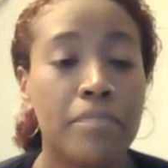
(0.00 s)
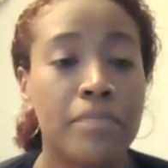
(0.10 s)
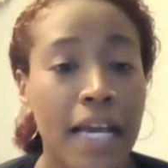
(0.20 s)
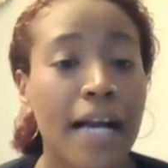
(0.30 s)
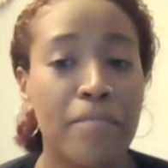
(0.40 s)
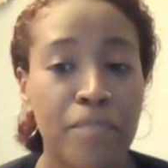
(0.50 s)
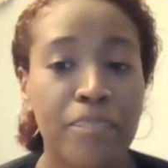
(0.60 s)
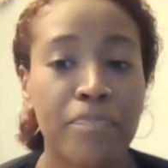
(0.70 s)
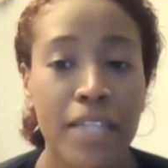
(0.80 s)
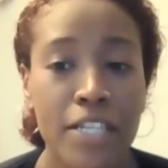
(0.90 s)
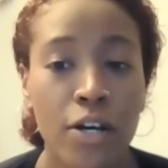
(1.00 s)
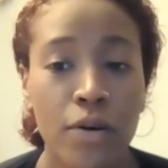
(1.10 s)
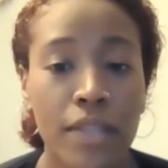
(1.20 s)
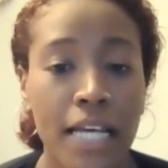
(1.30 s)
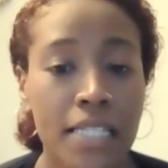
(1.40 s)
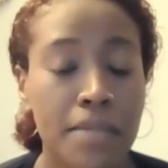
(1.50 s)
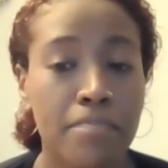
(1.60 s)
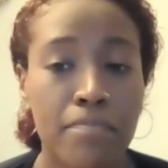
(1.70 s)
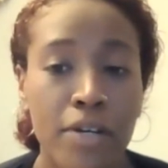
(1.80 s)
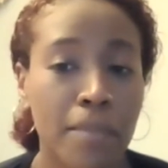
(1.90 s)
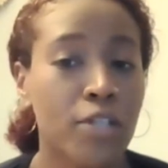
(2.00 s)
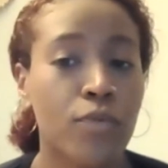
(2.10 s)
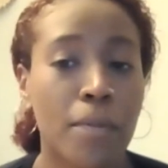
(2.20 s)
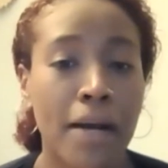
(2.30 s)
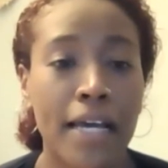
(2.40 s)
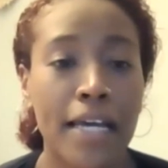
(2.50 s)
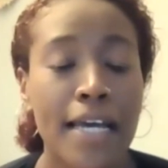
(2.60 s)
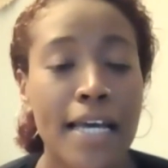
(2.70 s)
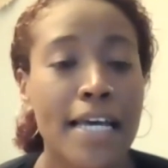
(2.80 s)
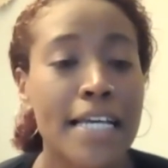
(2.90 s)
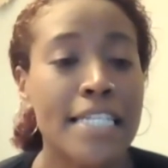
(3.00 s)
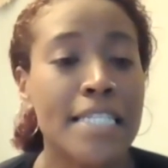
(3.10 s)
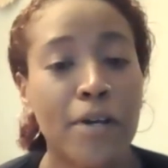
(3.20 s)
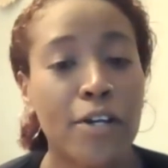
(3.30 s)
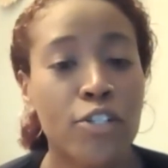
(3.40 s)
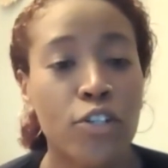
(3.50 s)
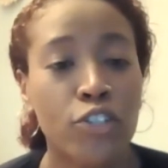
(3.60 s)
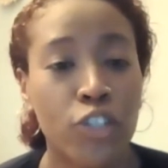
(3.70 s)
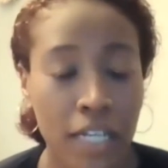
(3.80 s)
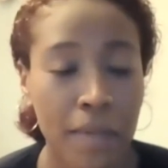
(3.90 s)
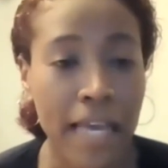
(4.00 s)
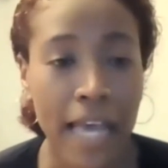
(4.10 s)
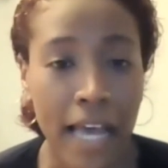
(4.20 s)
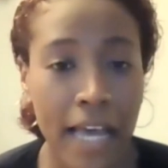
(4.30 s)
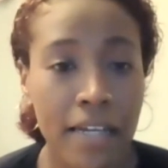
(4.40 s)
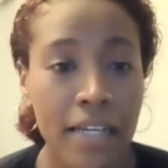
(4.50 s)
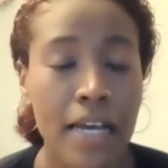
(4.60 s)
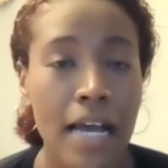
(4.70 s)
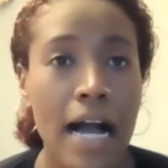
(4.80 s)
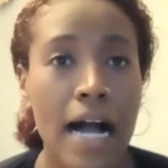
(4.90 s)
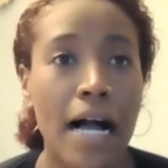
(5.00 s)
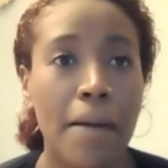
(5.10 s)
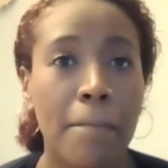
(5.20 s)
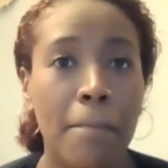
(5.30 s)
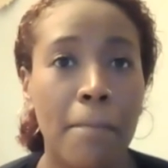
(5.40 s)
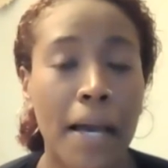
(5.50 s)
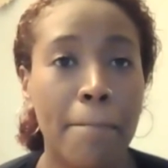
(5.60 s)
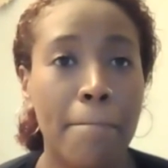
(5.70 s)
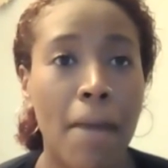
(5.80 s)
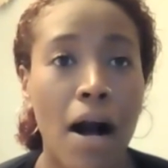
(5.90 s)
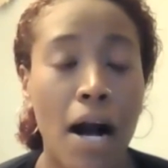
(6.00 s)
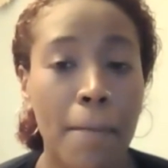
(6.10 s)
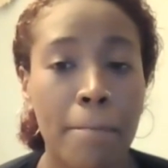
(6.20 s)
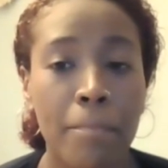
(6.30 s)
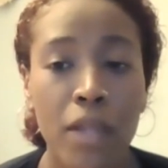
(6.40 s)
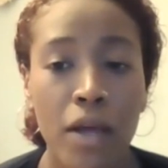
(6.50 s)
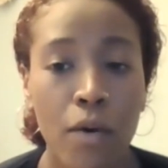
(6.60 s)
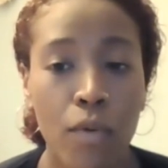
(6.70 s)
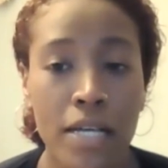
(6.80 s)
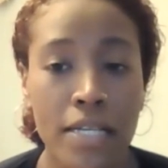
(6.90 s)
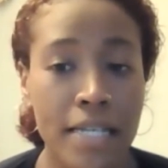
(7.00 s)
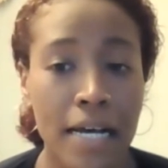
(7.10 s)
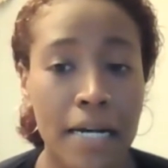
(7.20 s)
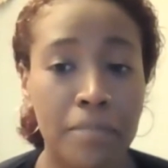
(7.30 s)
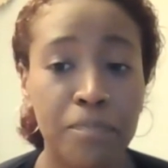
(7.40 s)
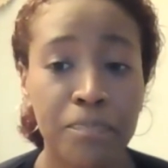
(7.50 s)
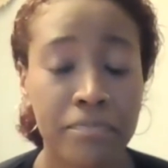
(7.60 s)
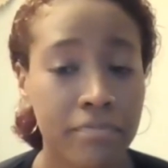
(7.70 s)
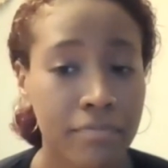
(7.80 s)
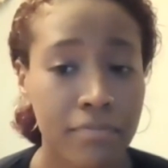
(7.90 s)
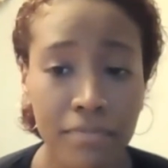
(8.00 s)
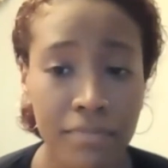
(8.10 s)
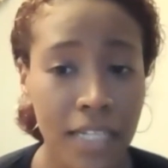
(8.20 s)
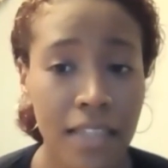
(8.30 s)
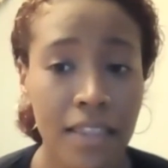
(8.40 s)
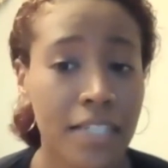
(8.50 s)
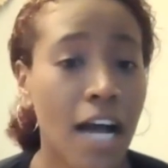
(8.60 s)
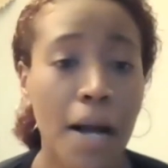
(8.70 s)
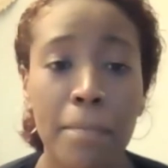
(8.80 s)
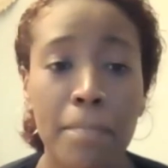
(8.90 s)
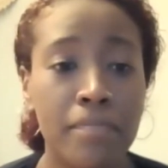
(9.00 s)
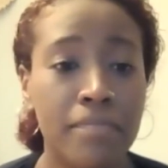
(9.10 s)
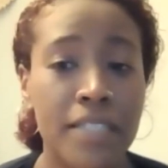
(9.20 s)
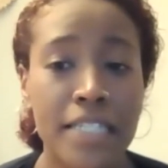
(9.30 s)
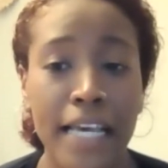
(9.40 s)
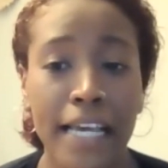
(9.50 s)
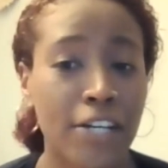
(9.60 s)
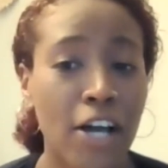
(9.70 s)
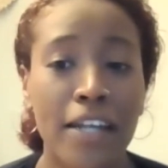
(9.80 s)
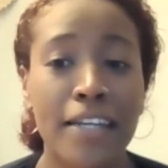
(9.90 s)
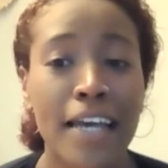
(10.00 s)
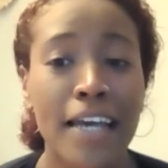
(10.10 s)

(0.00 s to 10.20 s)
Yeah, so that's pretty much where my spiritual journey began. My mom was the top Sankirtan